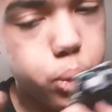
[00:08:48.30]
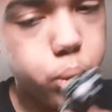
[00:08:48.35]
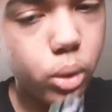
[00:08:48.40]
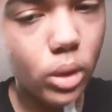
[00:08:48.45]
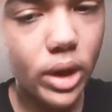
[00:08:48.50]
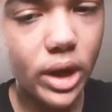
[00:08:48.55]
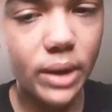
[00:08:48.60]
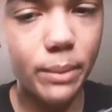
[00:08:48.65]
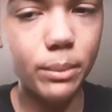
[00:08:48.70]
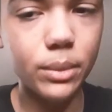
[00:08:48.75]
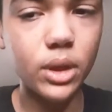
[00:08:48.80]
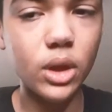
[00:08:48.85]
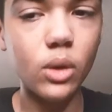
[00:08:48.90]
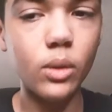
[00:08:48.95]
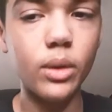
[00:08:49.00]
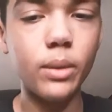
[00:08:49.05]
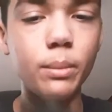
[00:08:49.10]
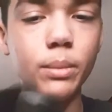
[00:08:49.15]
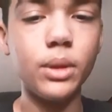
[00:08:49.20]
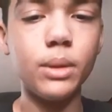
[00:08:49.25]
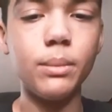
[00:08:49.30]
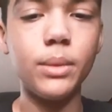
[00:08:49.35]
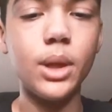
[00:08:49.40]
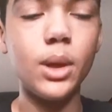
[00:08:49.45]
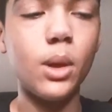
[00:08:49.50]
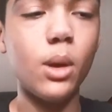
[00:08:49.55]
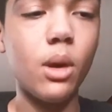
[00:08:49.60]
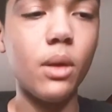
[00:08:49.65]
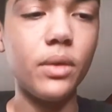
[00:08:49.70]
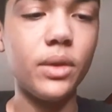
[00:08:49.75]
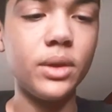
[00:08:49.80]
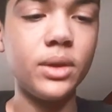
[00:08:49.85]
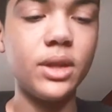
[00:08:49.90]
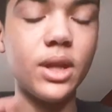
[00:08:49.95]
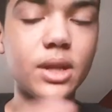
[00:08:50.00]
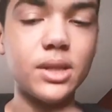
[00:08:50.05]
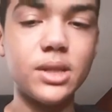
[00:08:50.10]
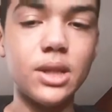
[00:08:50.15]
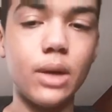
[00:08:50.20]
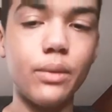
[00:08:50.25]
kind of blow it, blow all the
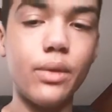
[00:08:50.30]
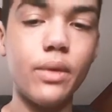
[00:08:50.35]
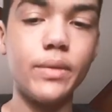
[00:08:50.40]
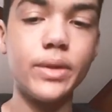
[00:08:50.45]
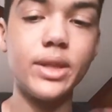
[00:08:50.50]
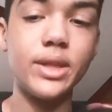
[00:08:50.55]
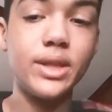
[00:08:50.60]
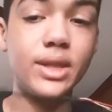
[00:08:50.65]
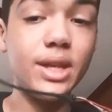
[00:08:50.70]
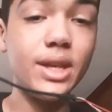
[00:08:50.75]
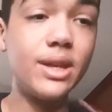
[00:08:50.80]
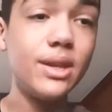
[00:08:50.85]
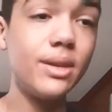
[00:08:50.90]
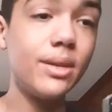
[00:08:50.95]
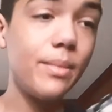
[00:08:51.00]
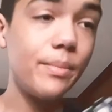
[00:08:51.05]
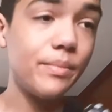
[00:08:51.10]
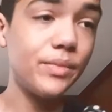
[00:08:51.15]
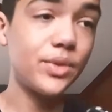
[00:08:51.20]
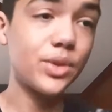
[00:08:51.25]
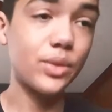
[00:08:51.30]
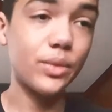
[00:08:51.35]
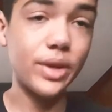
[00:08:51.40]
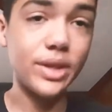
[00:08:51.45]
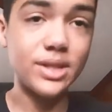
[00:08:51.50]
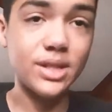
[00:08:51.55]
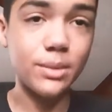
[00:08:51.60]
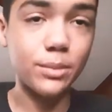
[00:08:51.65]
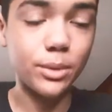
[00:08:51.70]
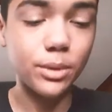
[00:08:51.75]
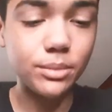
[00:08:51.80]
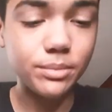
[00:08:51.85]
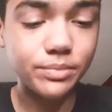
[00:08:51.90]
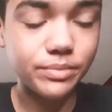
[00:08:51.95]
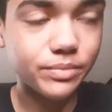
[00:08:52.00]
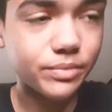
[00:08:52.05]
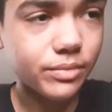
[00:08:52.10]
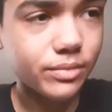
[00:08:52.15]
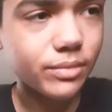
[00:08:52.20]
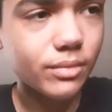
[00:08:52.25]
dust off of it. Then to reassemble,
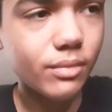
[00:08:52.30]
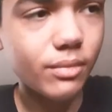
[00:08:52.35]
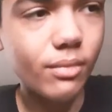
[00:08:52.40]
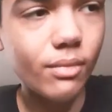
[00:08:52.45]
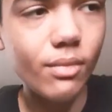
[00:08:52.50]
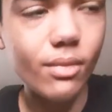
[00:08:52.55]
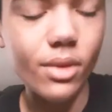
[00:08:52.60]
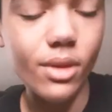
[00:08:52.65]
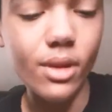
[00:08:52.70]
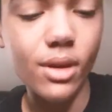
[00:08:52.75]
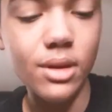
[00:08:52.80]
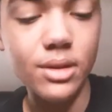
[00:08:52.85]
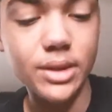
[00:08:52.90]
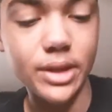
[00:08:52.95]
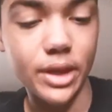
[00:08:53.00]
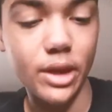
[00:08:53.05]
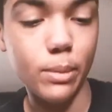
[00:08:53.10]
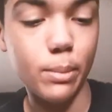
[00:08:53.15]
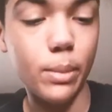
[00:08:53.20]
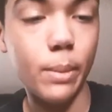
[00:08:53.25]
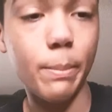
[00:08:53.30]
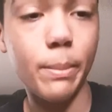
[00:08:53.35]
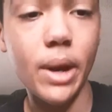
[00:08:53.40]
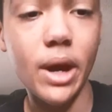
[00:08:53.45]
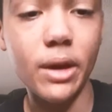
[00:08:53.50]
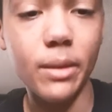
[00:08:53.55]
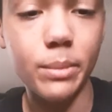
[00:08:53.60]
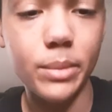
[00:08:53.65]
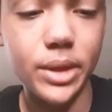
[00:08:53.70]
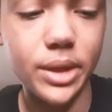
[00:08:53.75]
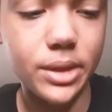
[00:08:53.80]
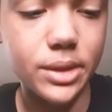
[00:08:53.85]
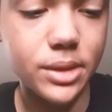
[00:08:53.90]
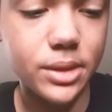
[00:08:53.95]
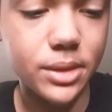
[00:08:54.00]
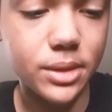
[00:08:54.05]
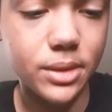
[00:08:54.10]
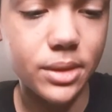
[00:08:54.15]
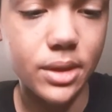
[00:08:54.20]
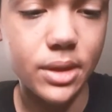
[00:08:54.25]
take your bottom
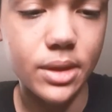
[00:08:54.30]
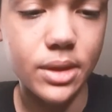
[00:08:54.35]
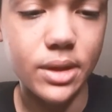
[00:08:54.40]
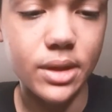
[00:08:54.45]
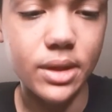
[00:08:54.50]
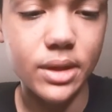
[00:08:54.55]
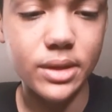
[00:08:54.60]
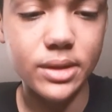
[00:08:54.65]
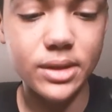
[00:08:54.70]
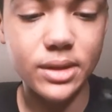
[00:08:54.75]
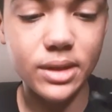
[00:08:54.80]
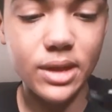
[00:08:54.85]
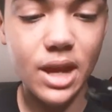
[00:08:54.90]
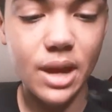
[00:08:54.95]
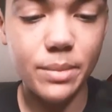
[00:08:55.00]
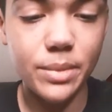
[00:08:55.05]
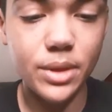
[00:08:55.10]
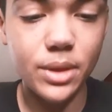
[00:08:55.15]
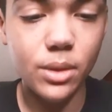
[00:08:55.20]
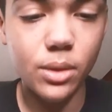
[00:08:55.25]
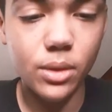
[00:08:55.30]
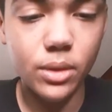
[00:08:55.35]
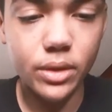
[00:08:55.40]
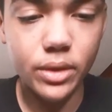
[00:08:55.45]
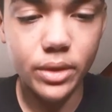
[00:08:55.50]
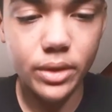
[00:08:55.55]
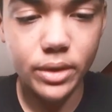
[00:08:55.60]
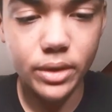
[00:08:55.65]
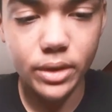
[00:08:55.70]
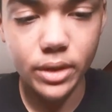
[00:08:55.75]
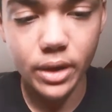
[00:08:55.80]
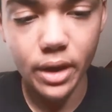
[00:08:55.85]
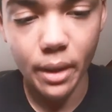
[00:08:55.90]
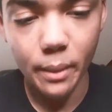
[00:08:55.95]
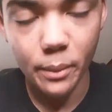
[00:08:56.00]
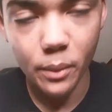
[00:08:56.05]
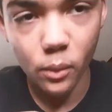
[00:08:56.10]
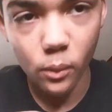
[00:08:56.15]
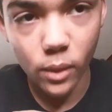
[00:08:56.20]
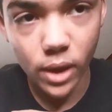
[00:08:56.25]
piece, slap your
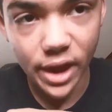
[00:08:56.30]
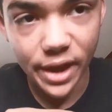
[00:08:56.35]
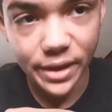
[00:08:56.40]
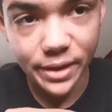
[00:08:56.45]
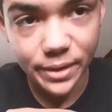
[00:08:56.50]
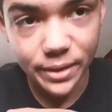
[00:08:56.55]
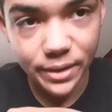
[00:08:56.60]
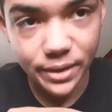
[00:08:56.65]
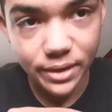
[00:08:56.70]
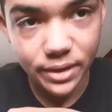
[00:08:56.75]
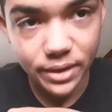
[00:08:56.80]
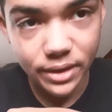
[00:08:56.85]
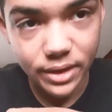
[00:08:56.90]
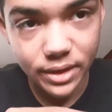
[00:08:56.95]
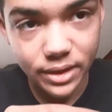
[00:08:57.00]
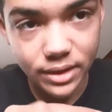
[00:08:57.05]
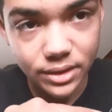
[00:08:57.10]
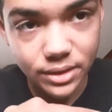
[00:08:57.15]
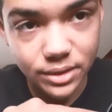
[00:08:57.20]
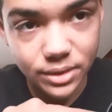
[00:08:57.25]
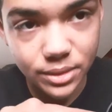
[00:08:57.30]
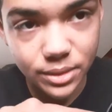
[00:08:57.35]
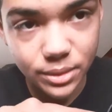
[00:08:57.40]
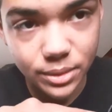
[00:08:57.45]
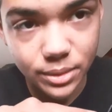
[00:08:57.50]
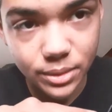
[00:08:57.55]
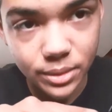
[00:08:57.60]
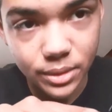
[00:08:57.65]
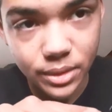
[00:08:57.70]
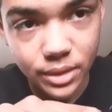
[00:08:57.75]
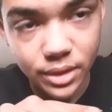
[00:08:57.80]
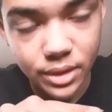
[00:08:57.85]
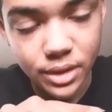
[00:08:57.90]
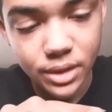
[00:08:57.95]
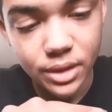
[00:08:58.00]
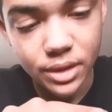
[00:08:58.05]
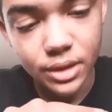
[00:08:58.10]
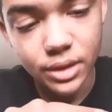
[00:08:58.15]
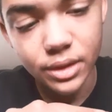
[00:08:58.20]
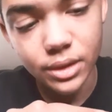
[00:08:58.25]
um, wire into
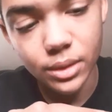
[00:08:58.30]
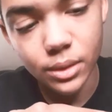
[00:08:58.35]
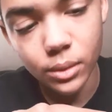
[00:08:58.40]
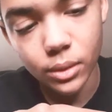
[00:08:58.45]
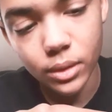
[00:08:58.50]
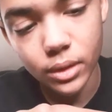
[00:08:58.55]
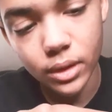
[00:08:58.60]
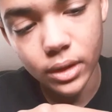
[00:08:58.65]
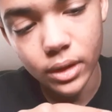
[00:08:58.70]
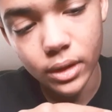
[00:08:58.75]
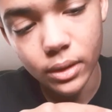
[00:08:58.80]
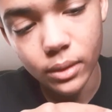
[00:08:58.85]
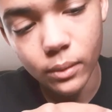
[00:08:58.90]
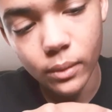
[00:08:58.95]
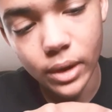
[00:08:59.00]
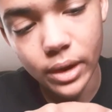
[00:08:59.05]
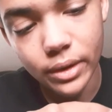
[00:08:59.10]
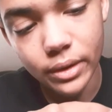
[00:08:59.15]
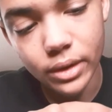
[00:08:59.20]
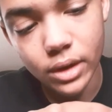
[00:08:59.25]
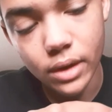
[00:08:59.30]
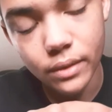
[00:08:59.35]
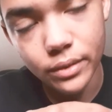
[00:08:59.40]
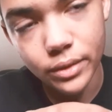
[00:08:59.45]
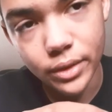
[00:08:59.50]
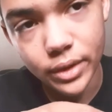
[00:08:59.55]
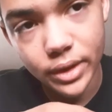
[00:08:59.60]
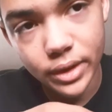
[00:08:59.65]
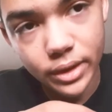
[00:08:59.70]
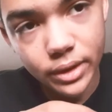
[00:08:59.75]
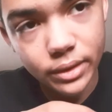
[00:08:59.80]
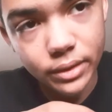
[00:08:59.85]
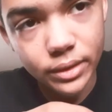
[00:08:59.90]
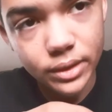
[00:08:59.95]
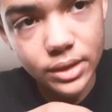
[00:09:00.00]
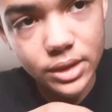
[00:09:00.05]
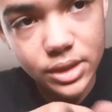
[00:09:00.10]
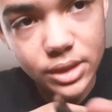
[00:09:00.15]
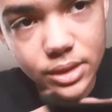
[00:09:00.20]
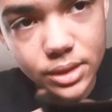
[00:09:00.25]
your uh, wire covering
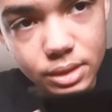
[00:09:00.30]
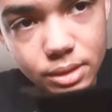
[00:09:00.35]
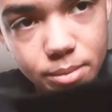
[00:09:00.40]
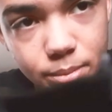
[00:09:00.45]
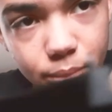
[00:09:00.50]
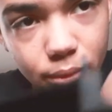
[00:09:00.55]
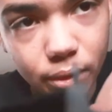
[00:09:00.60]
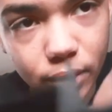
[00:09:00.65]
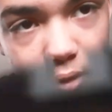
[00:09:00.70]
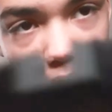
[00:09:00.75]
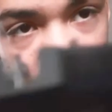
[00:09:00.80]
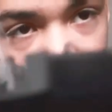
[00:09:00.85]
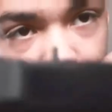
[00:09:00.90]
this part